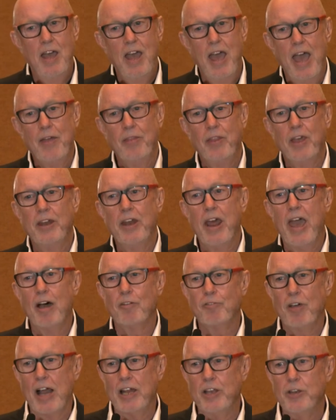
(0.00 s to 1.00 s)
and they're now
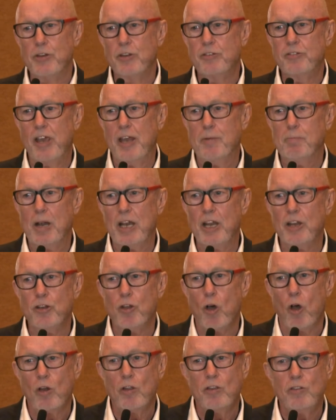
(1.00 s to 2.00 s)
valued at $10 million.
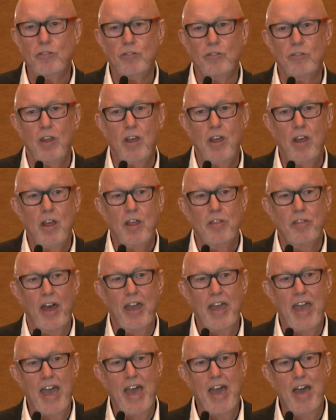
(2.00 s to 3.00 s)

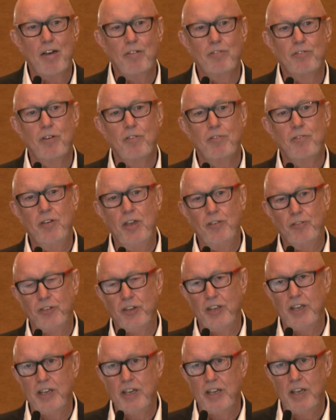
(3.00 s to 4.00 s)
They have
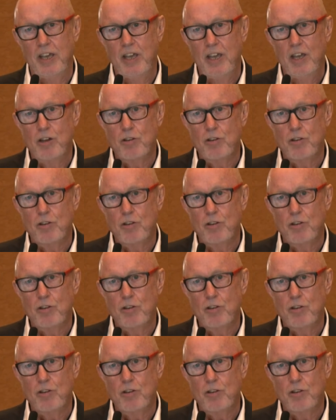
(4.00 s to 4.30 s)
50